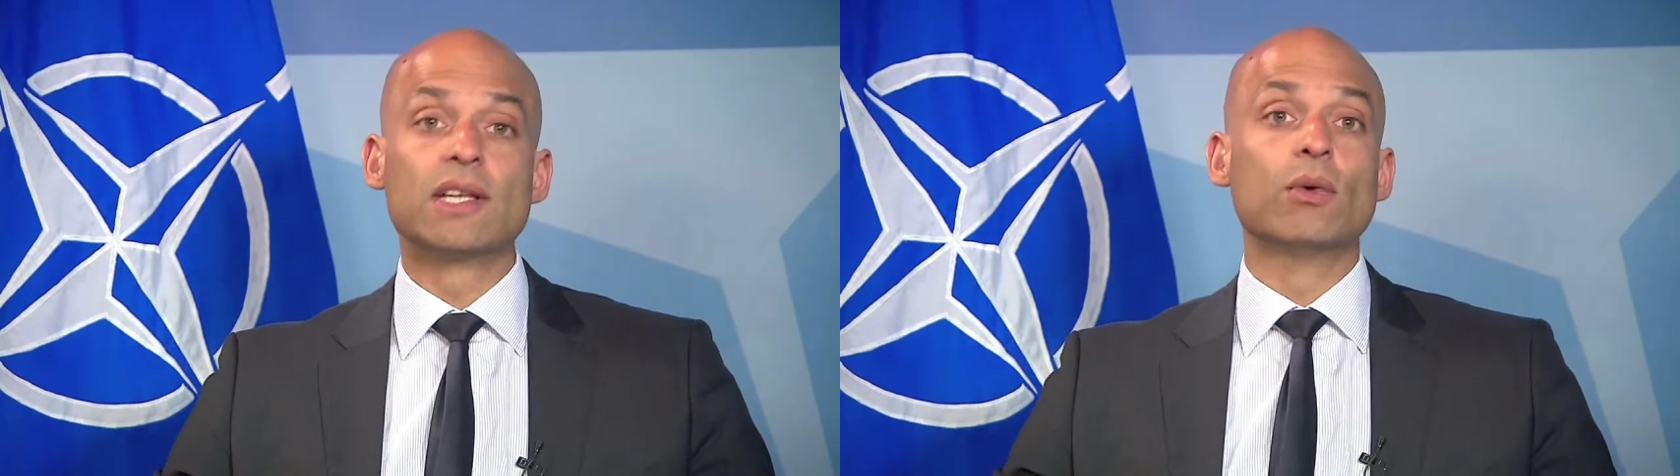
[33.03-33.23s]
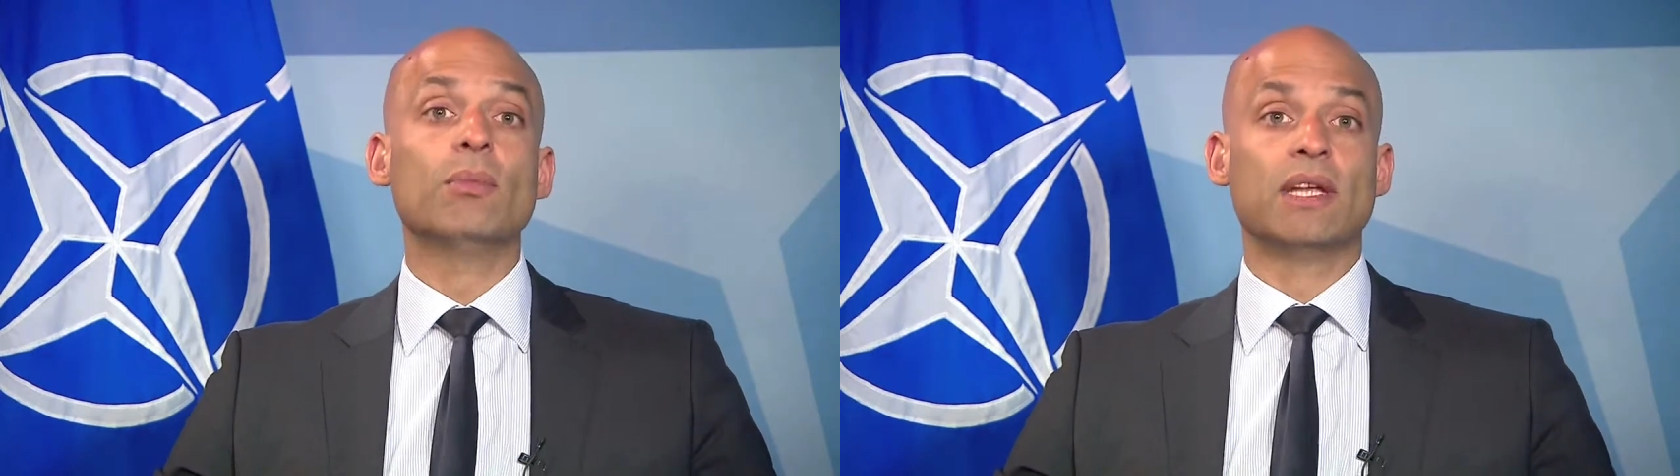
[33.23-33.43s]

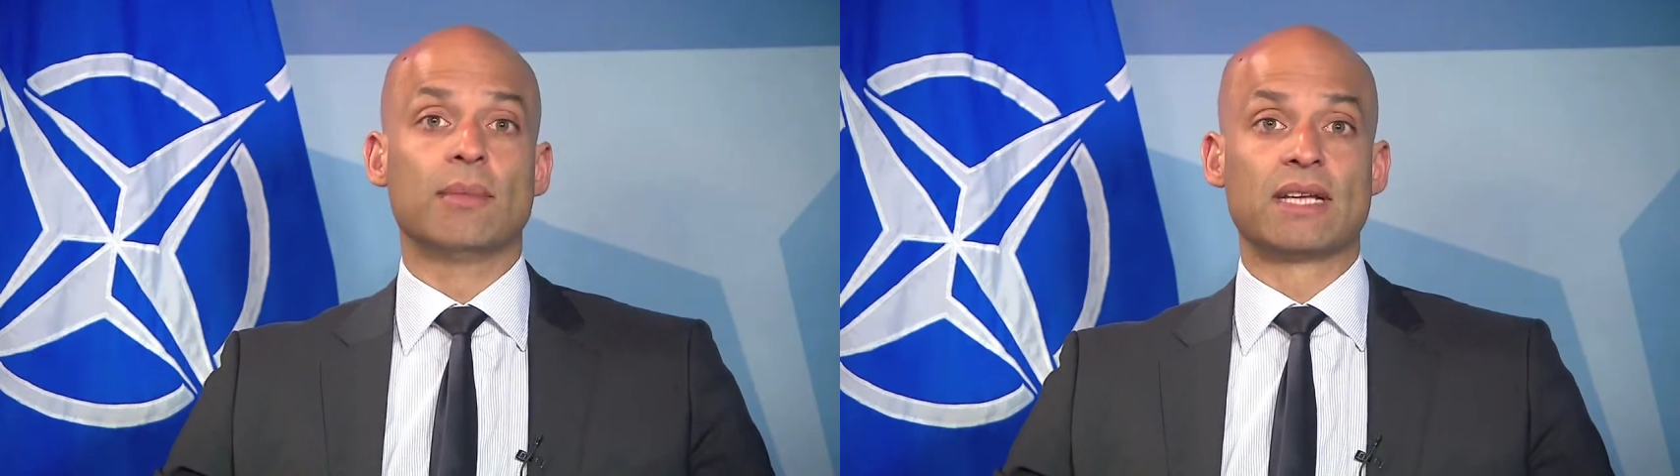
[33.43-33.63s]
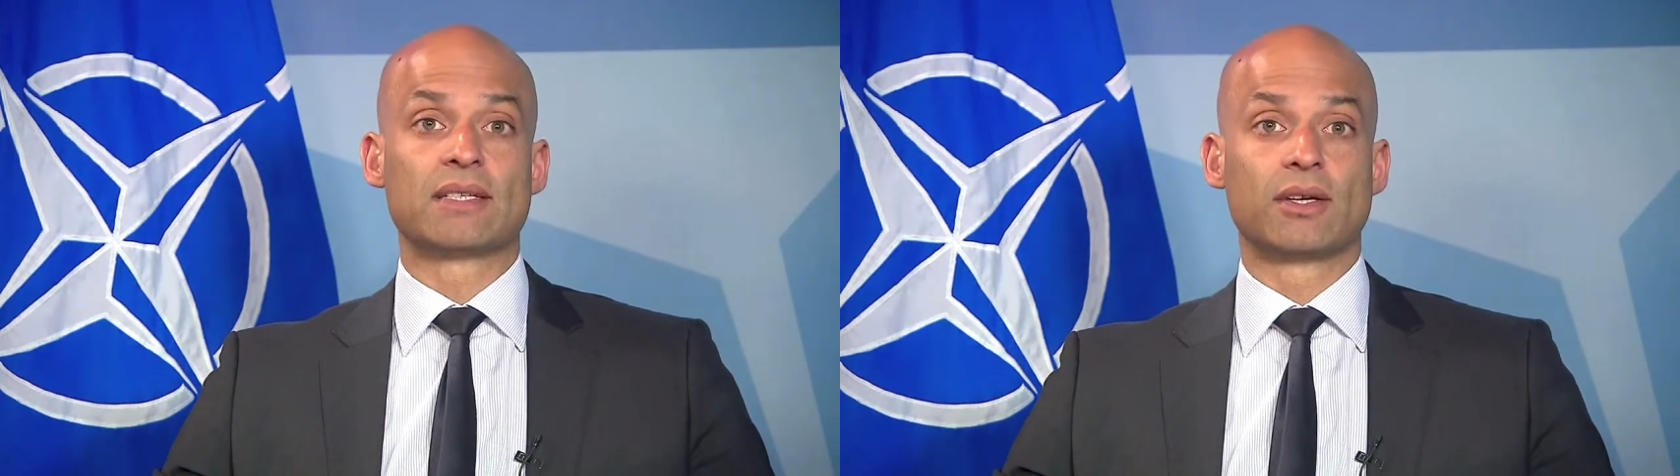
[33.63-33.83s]
There would be a
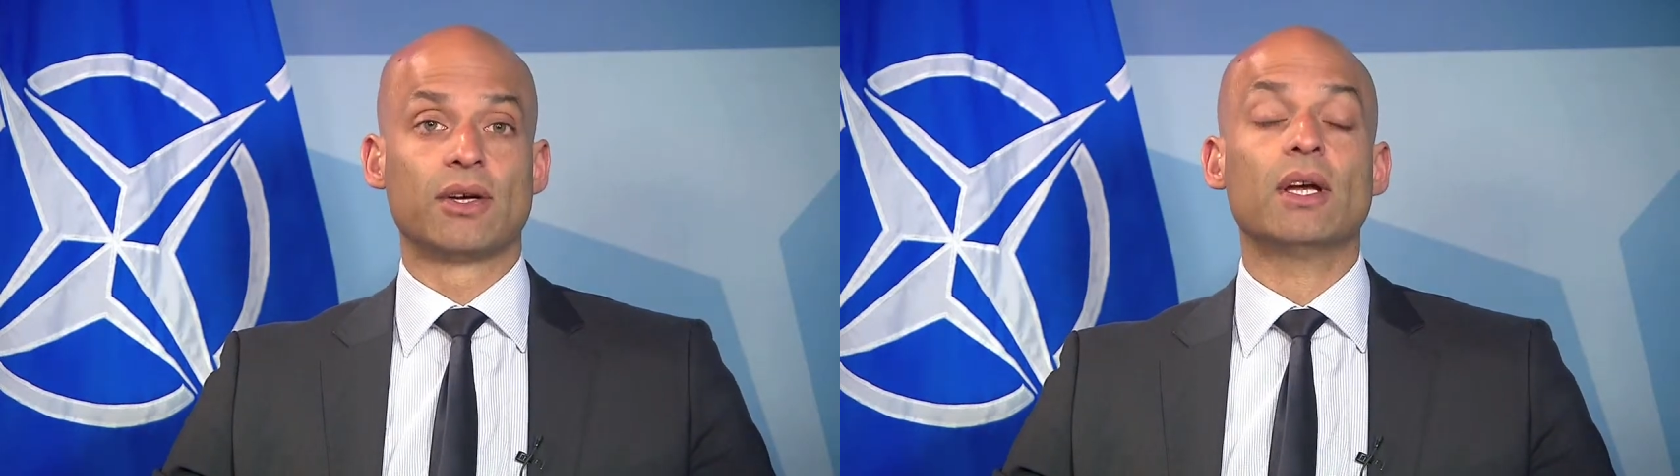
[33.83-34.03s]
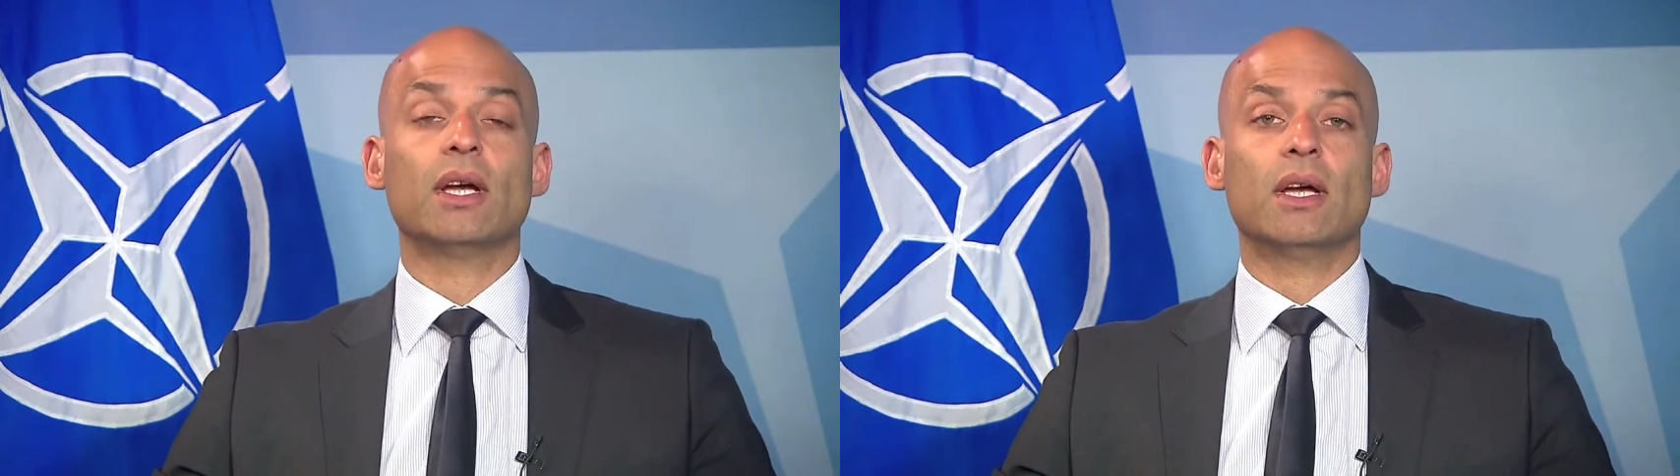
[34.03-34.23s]

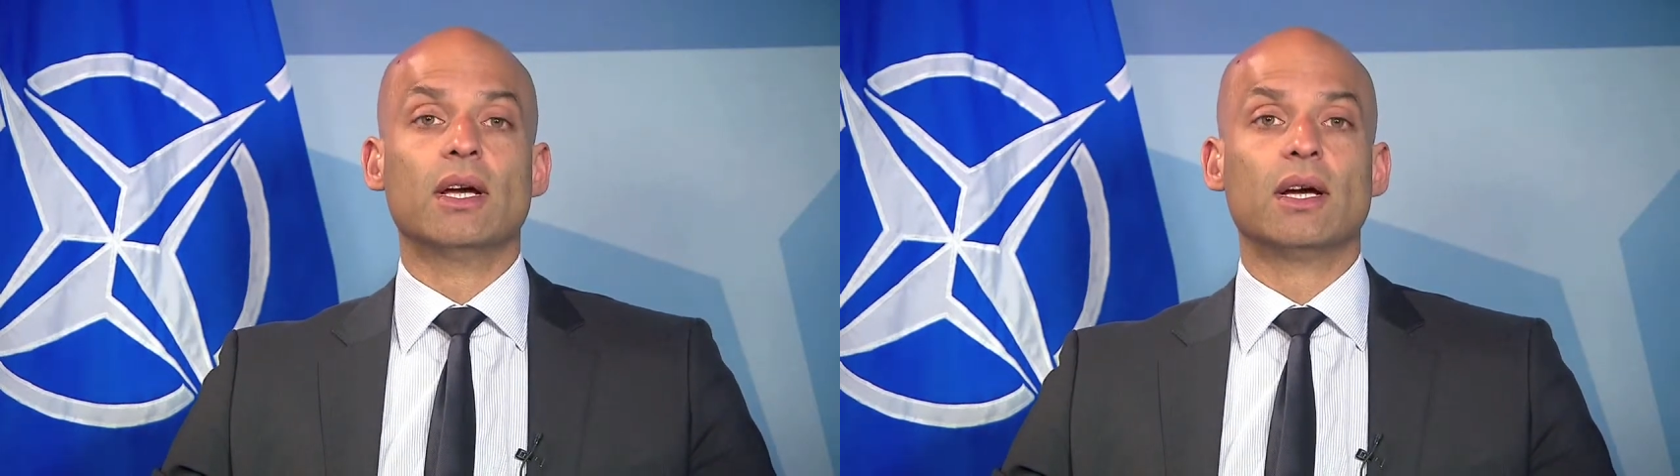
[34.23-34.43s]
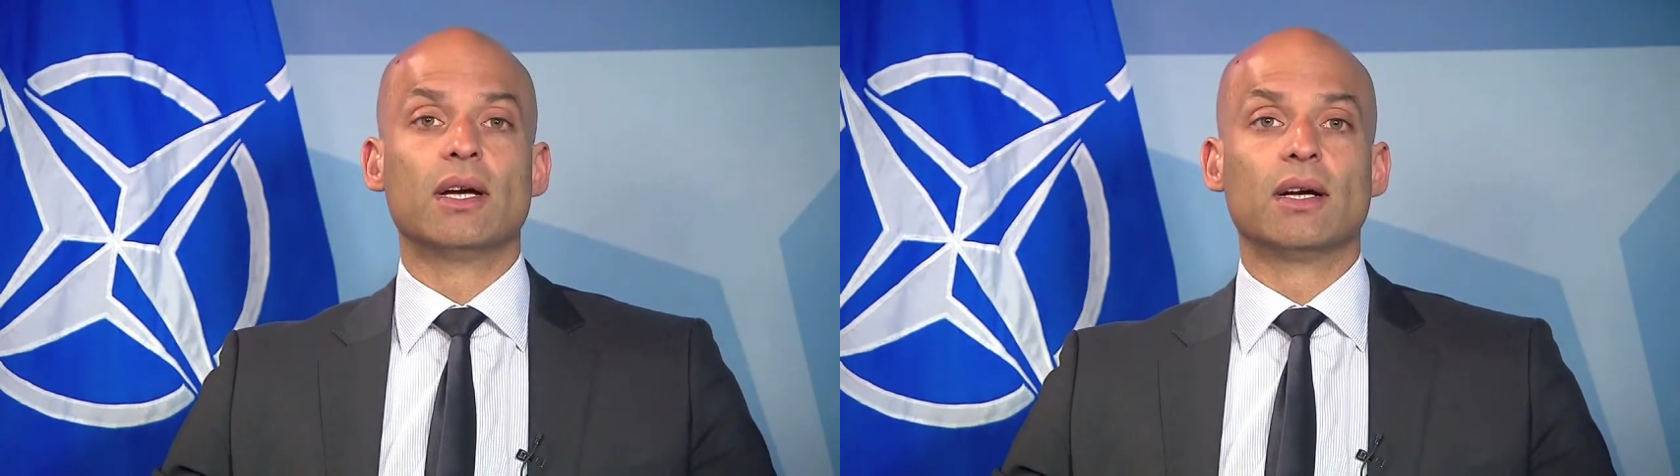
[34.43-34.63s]
massacre.
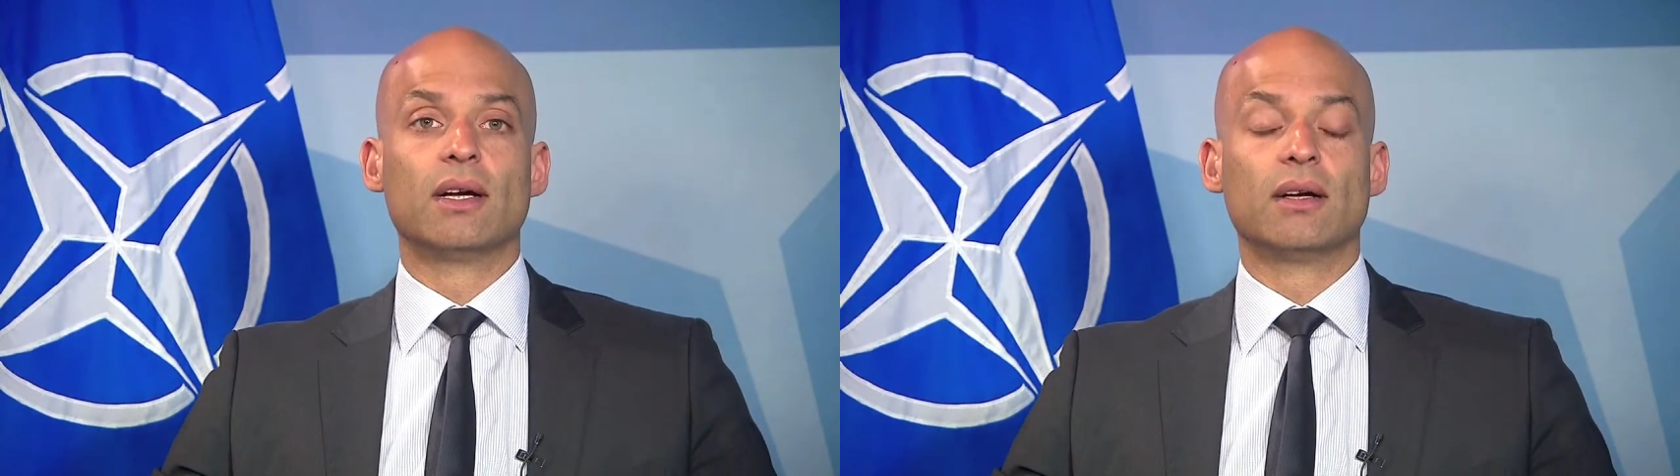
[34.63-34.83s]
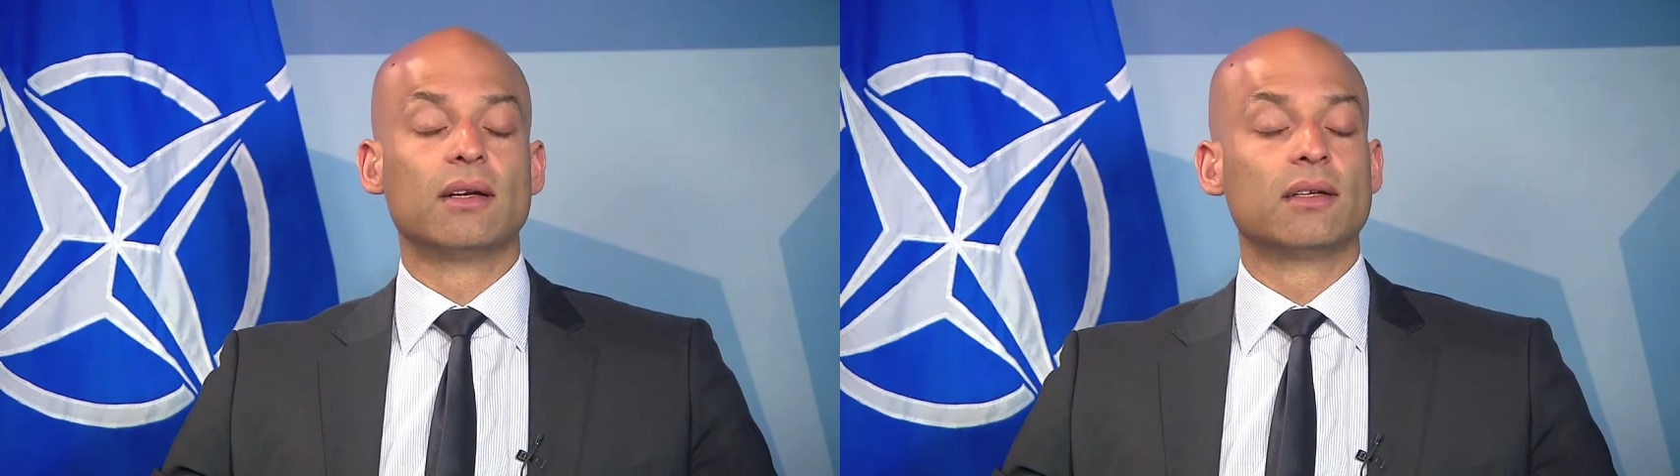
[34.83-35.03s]

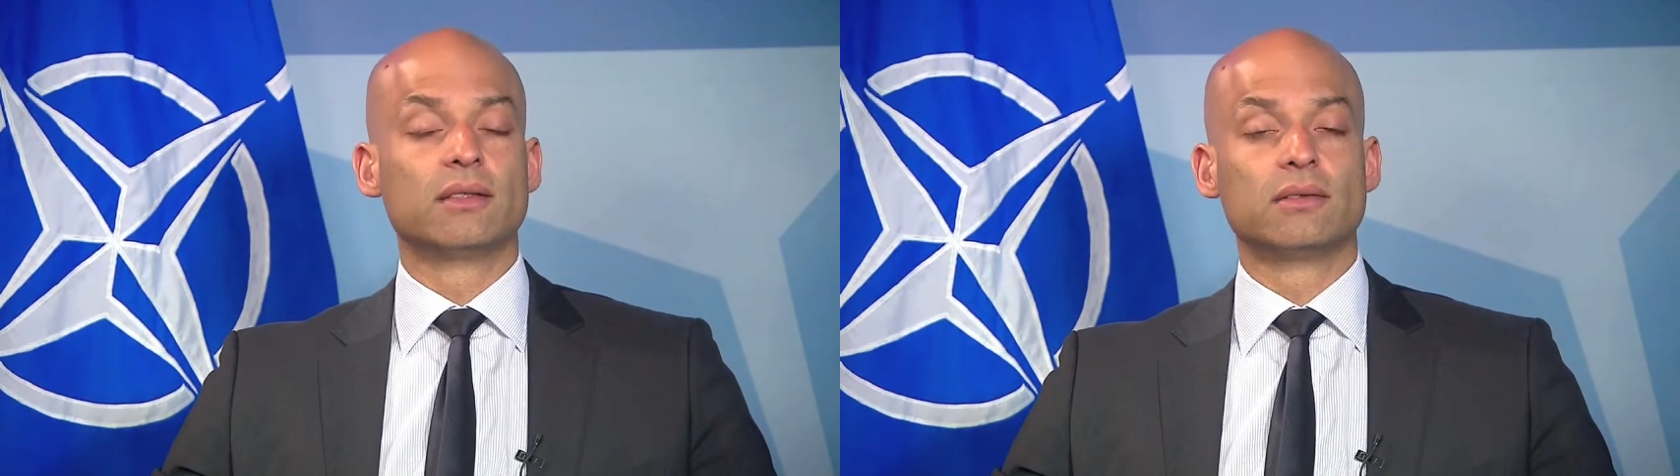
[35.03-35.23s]
Colonel